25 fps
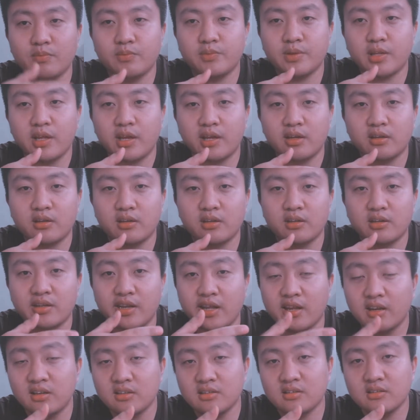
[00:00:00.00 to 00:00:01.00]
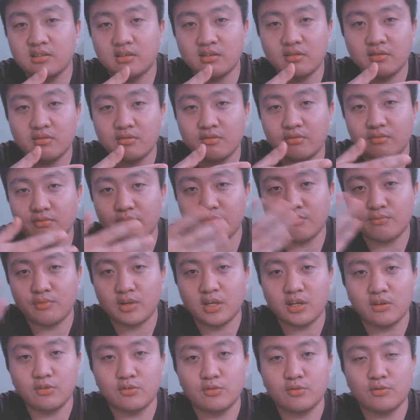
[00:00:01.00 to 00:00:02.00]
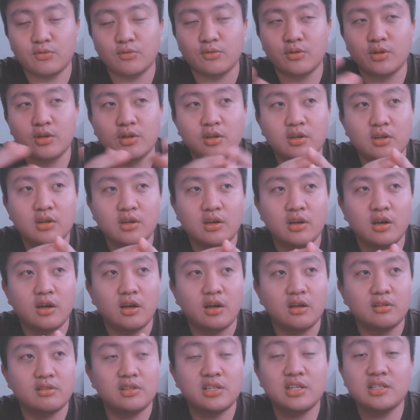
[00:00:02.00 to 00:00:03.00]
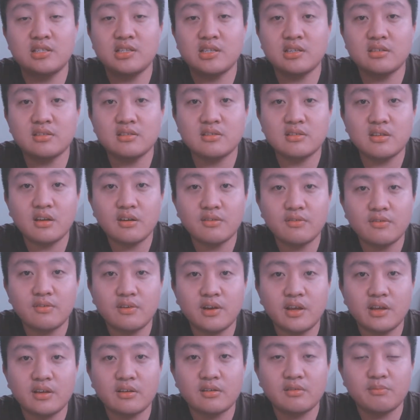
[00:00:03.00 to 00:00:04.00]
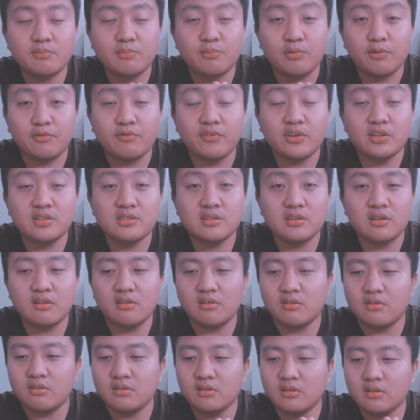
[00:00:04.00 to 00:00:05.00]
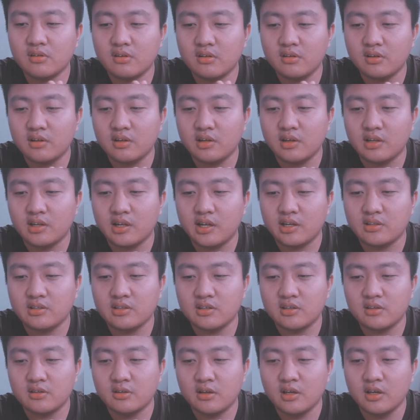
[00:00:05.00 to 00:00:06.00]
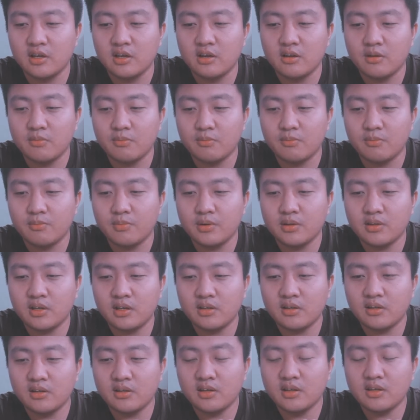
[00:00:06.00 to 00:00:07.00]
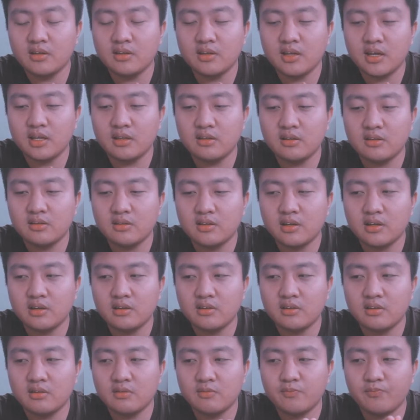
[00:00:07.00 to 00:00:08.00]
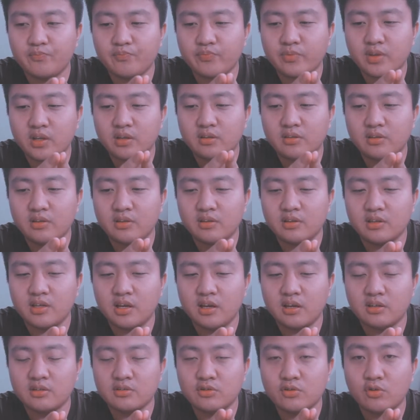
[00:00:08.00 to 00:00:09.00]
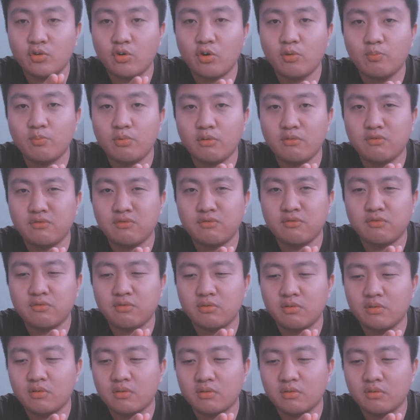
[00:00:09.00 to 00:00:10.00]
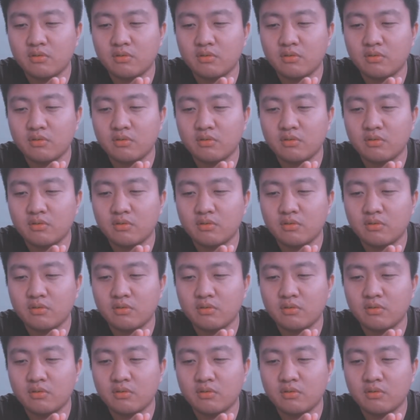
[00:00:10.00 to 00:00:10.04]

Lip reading: like Nerist. We can do teaching stuff like professor and all, a lecture. But other than that, the scope of